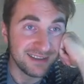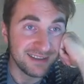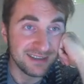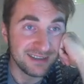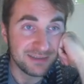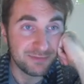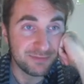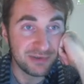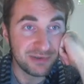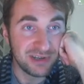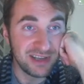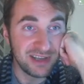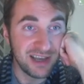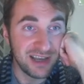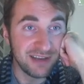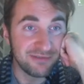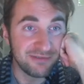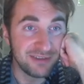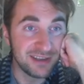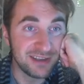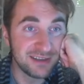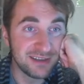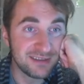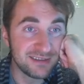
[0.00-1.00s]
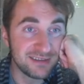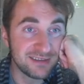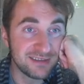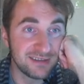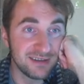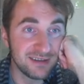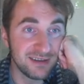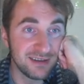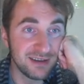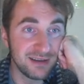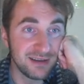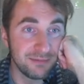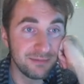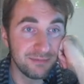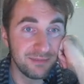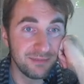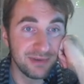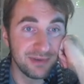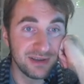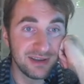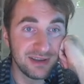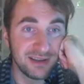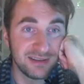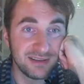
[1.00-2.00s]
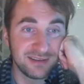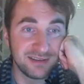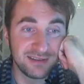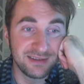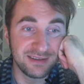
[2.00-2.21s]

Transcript: That's pretty obvious, but